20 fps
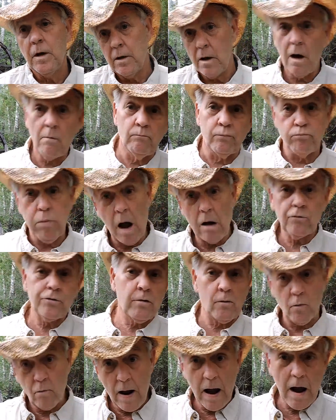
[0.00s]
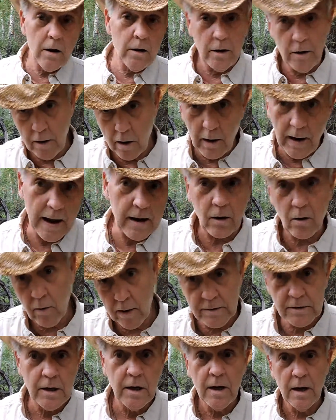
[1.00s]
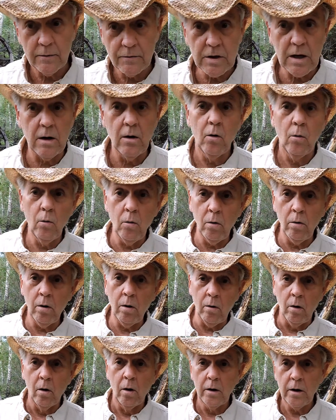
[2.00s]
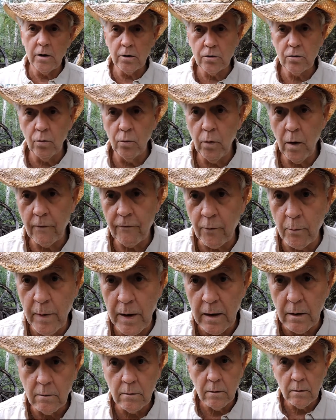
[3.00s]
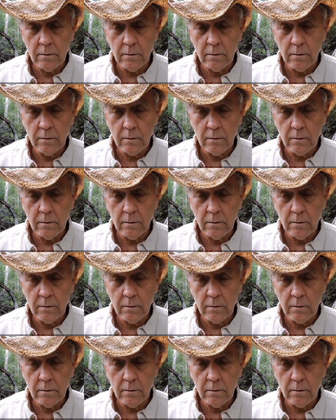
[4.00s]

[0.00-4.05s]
I'm bouncing around in there like crazy, saying, whoa, that's too rough for me.